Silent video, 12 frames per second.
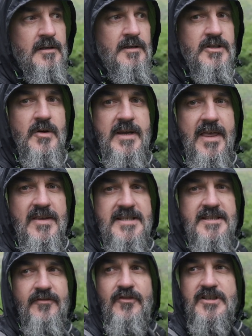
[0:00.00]
So yeah, this
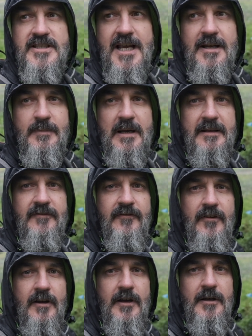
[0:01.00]
is the first time
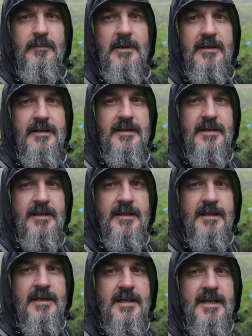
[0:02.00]
I've
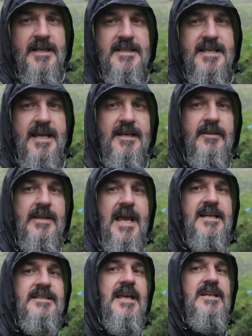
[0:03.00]
taken the
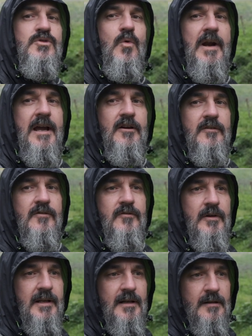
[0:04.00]
XH1 out for
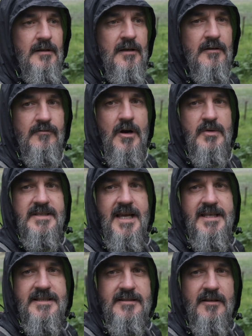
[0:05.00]
a little road
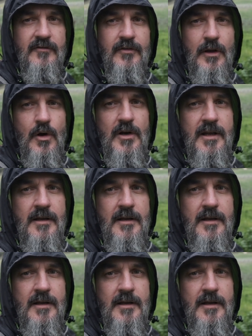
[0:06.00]
test, a vlog,